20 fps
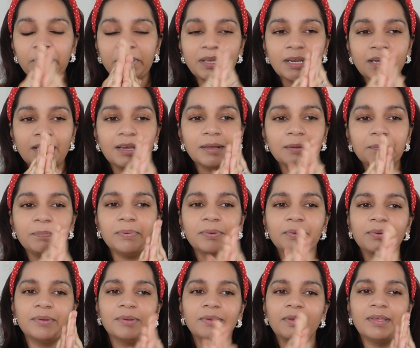it up
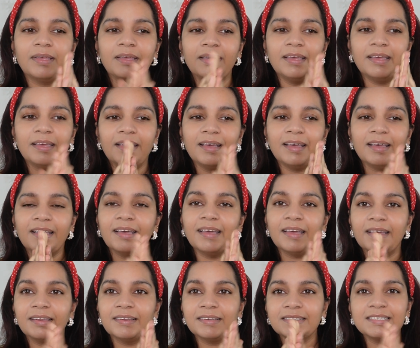
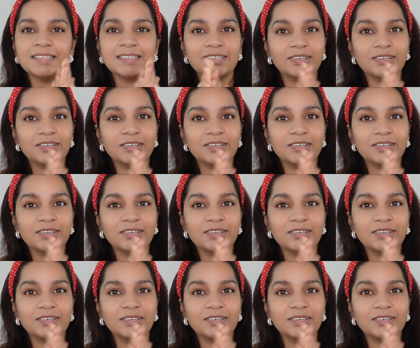and